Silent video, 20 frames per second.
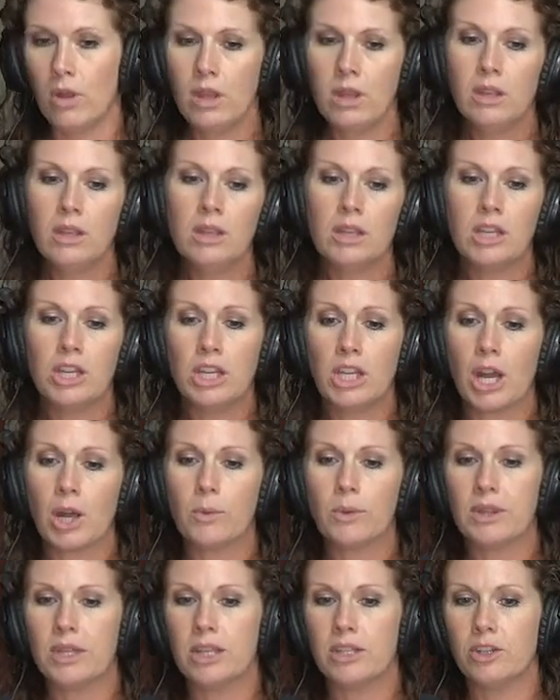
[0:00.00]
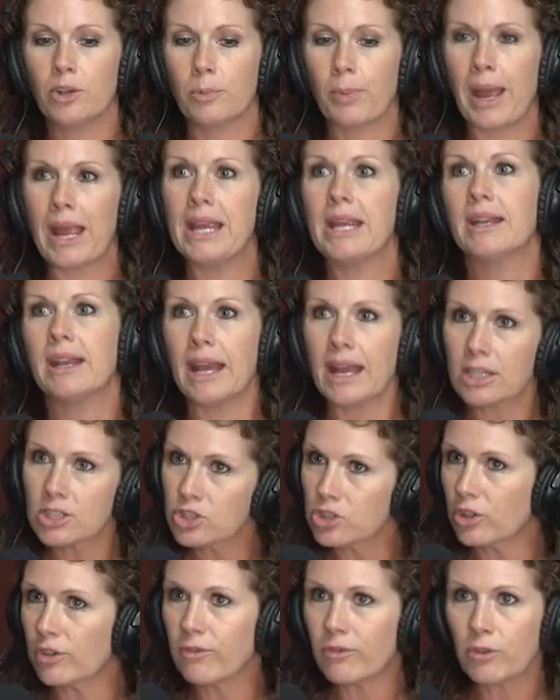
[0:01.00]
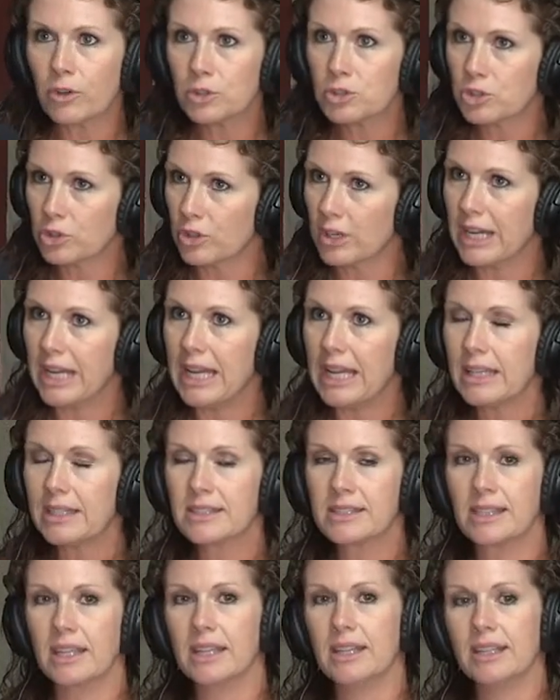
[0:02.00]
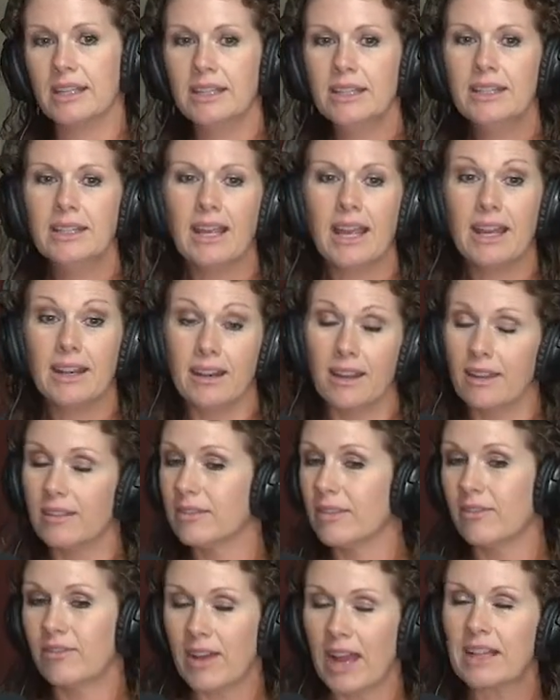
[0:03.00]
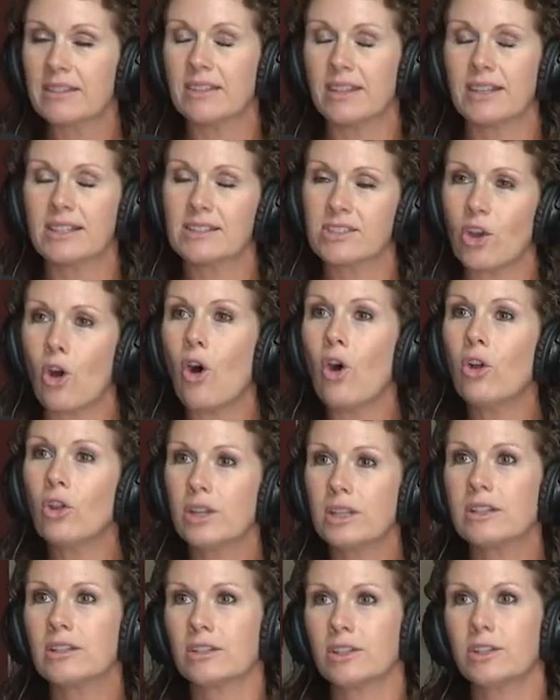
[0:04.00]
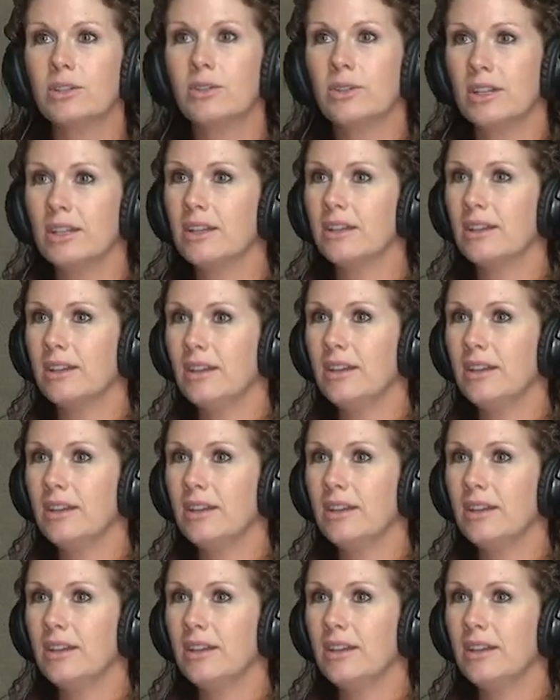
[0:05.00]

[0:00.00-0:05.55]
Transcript: and then you're paying extra for drinks and the fact that it's all included,